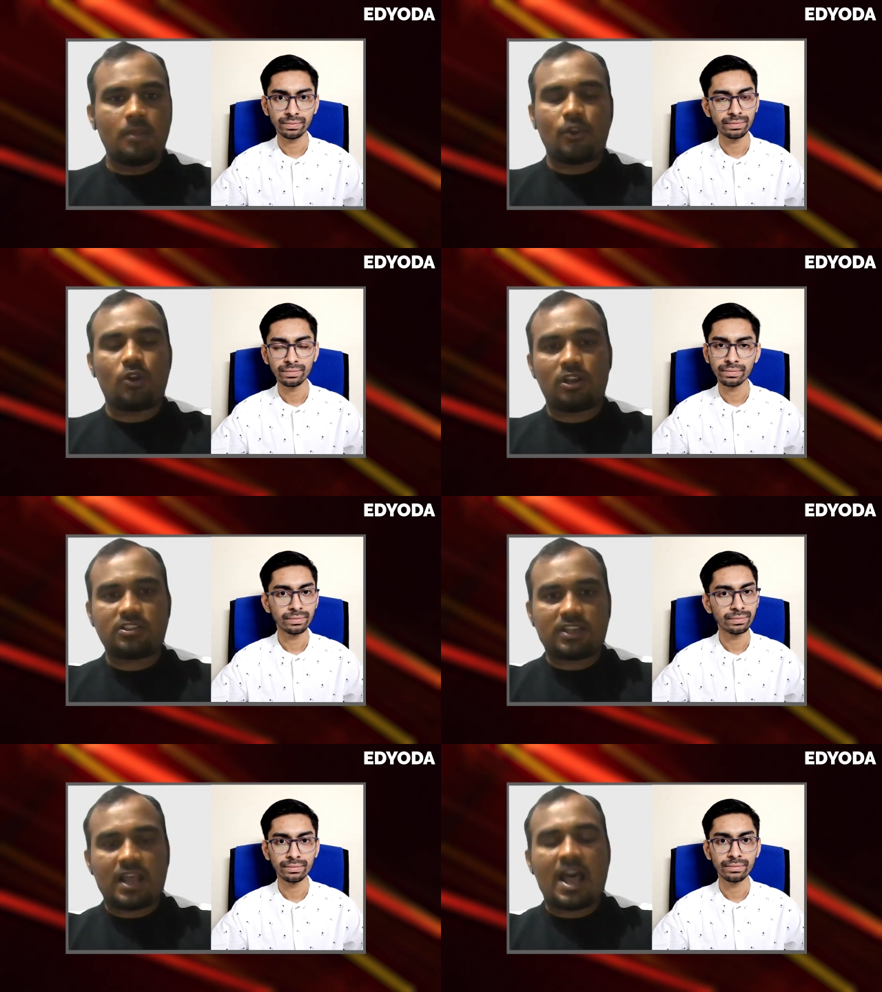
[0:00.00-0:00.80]

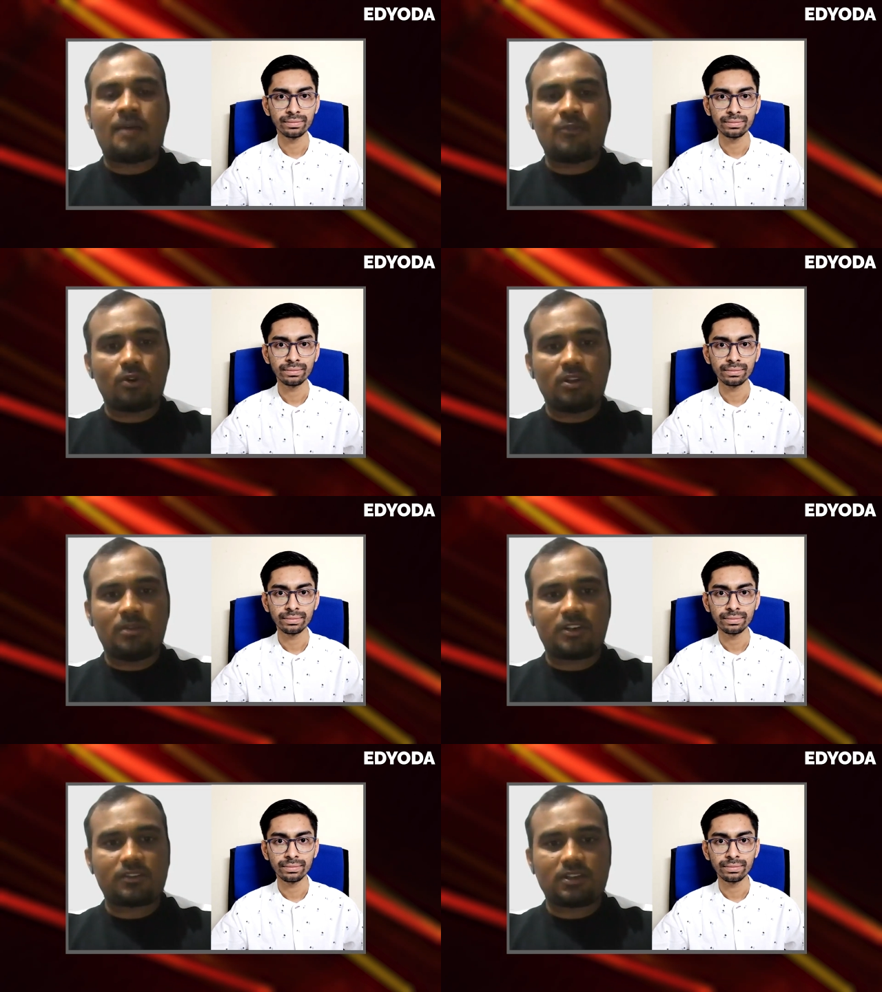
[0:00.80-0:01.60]
Speaker 1: because uh, I am the only
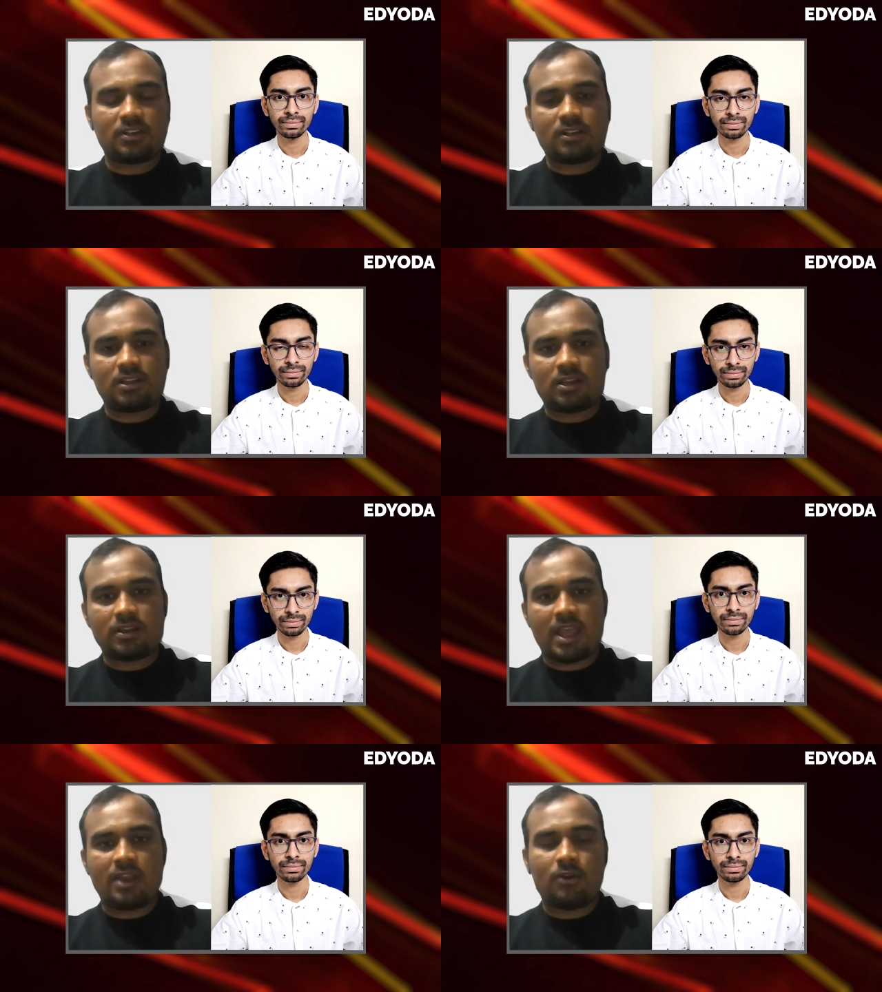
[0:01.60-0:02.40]
person
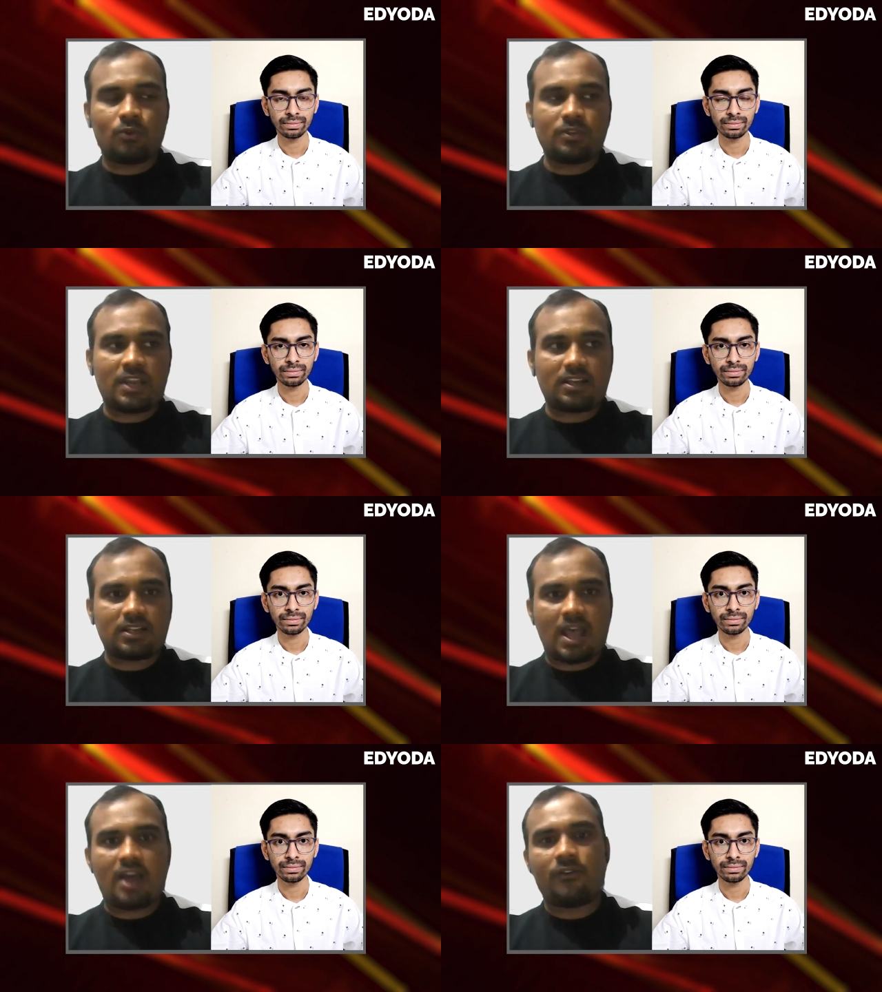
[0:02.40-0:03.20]
uh, I know that
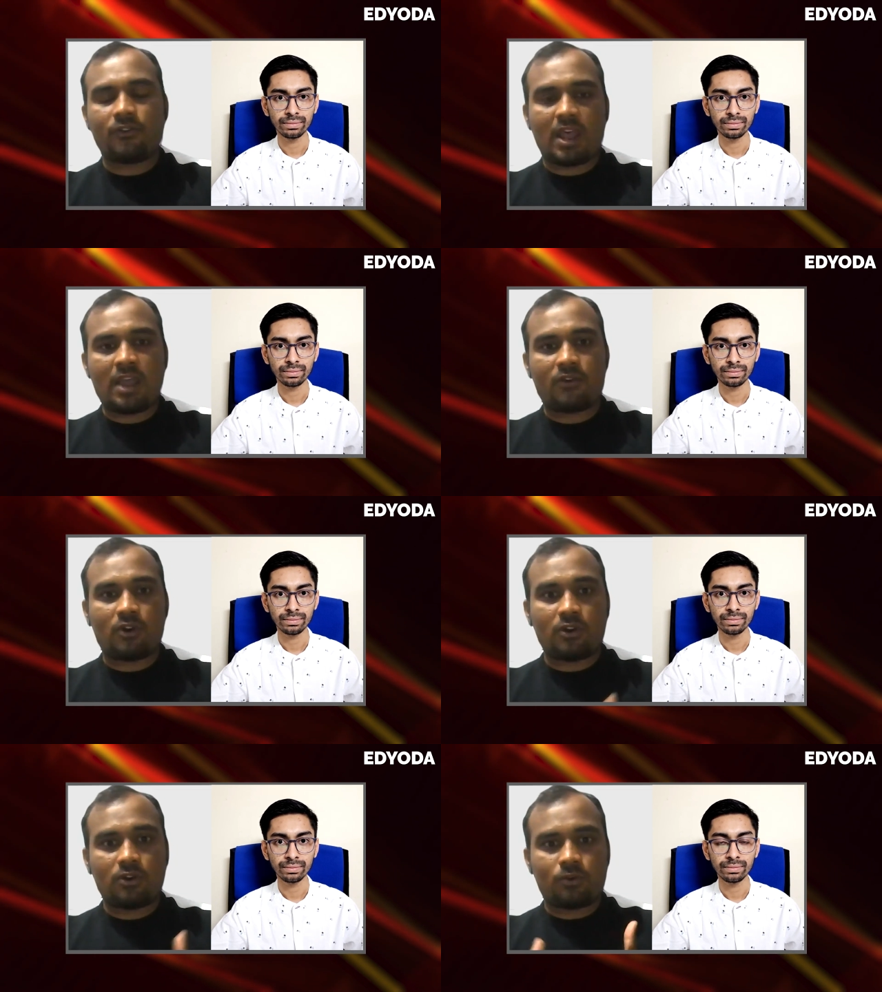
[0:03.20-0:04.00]
I, I
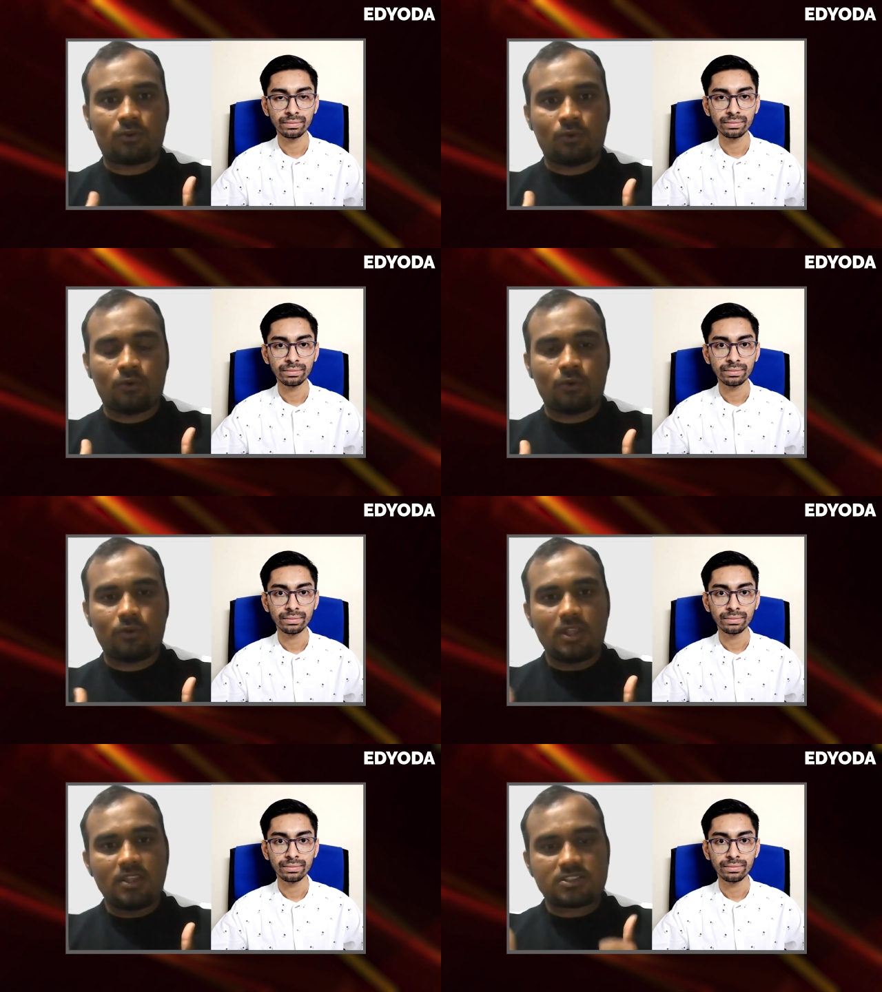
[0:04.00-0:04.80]
want to
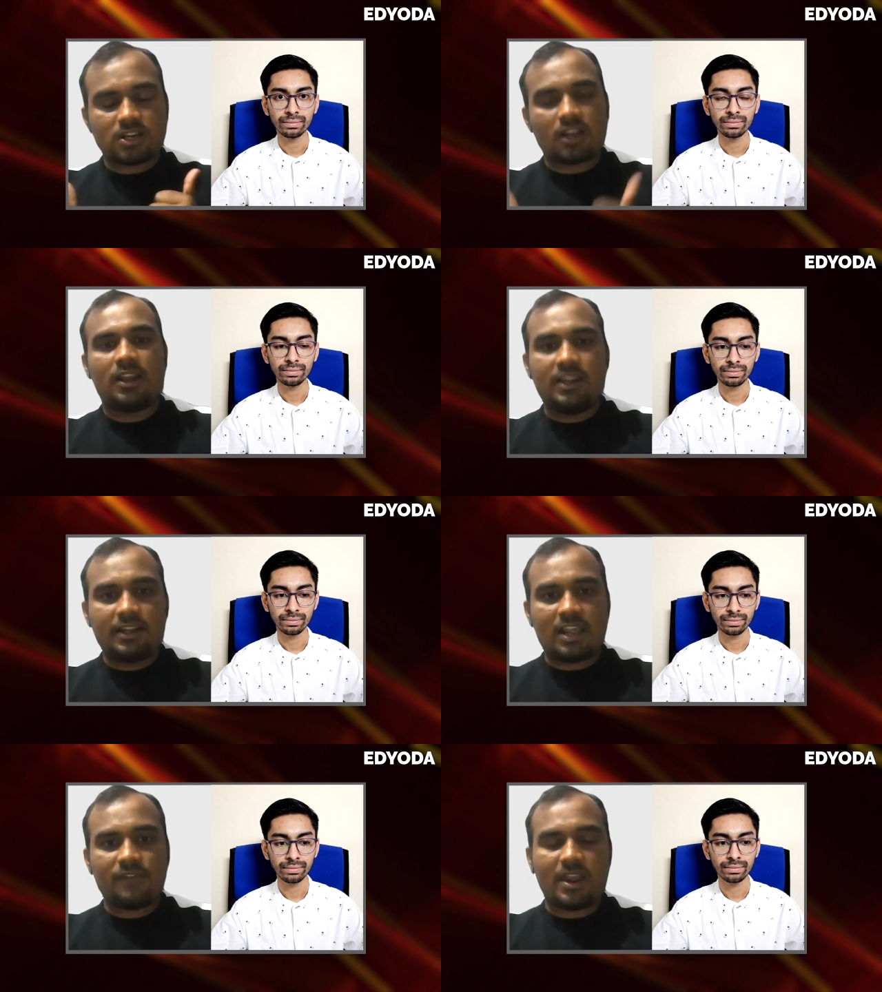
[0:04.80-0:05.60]
struggle in
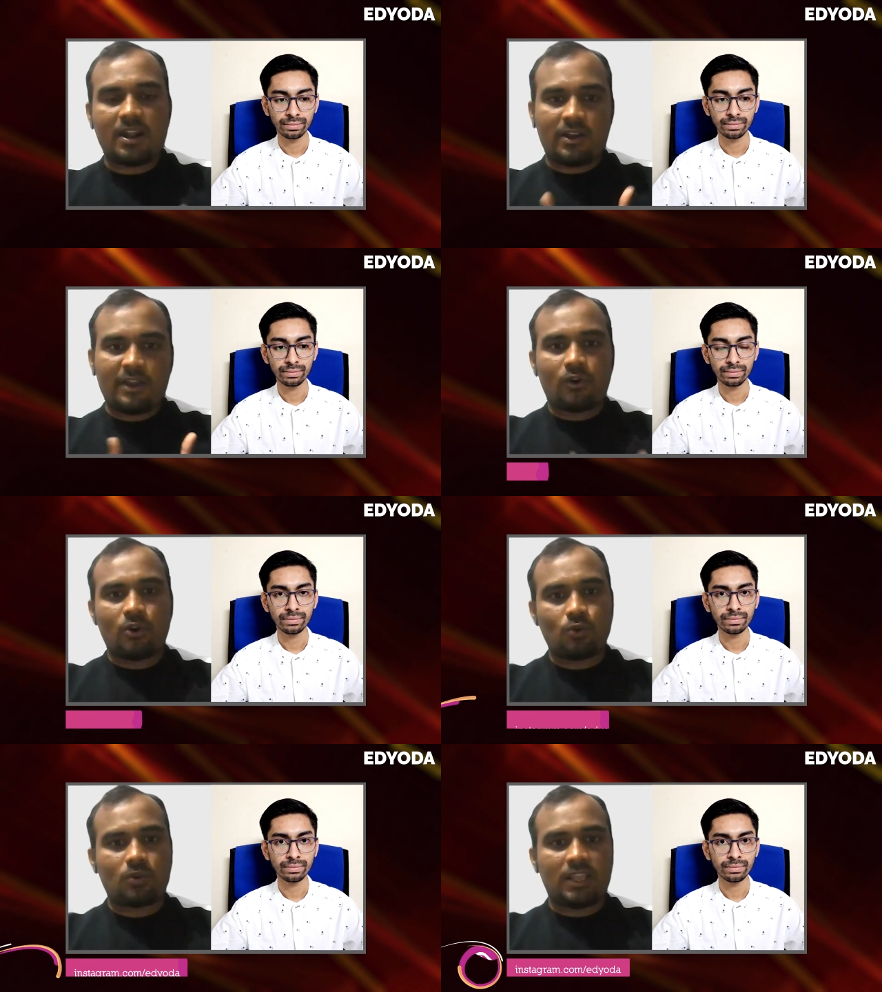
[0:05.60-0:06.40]
life and I
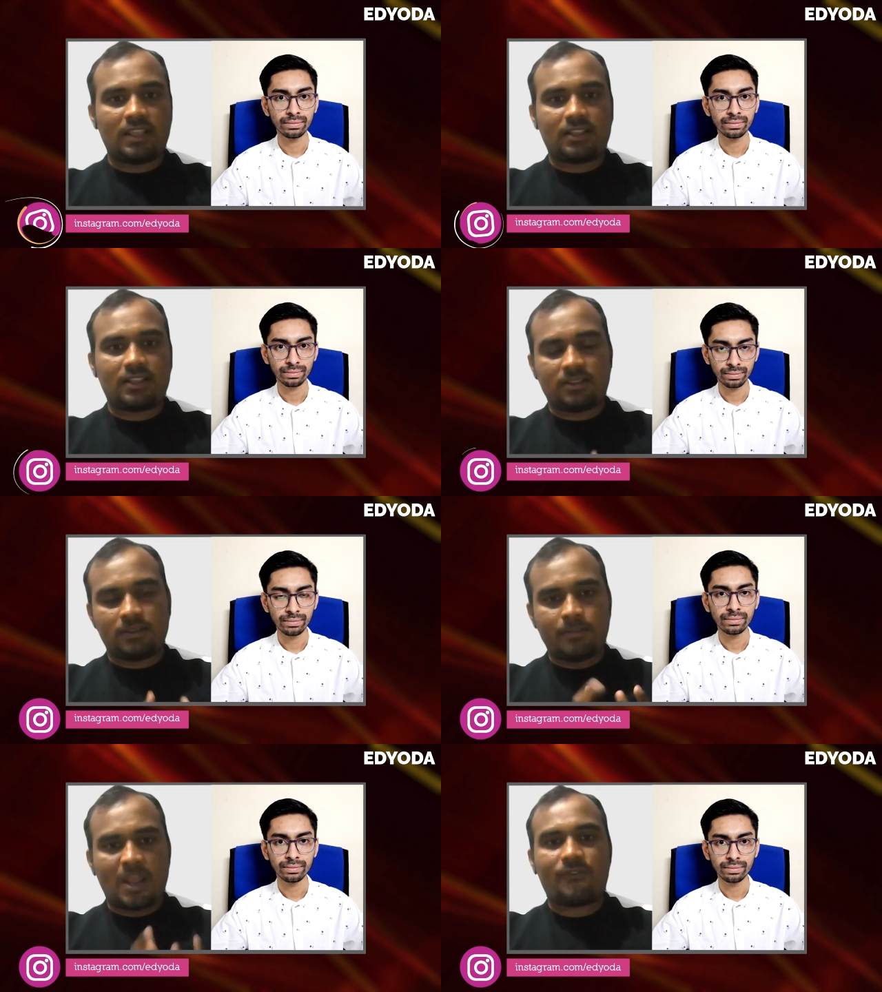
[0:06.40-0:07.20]
want to take
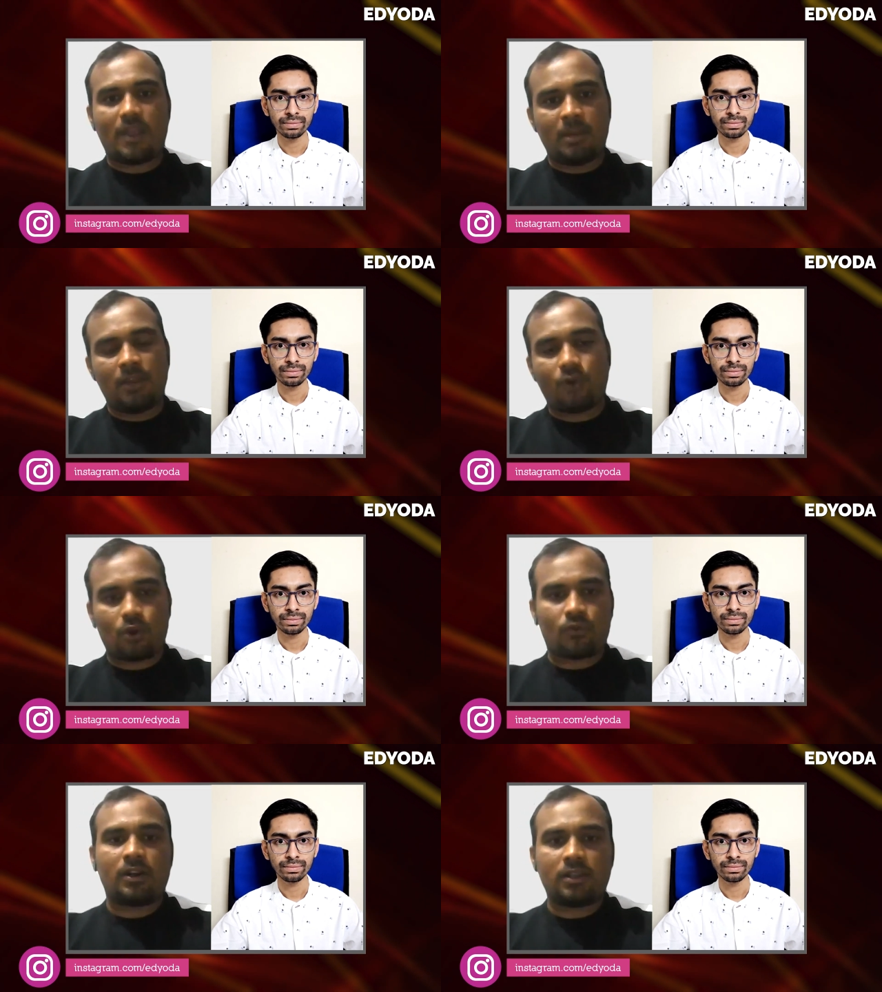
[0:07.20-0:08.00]
my family
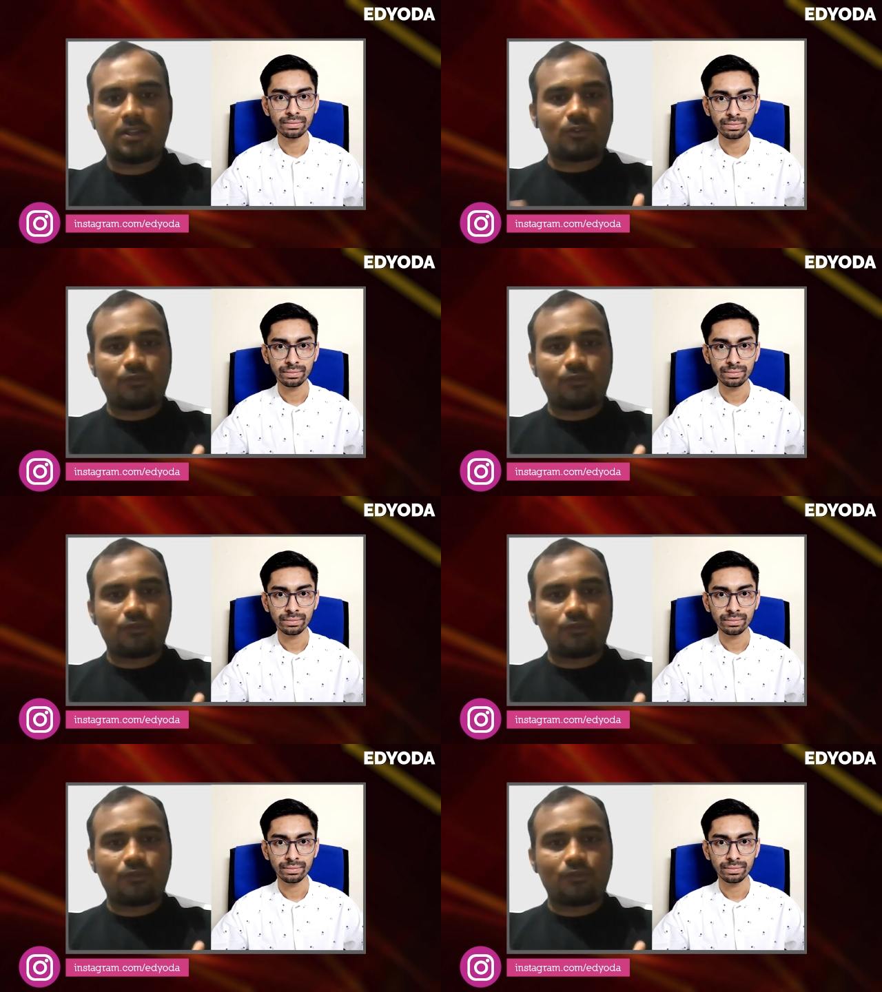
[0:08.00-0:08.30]
forward. So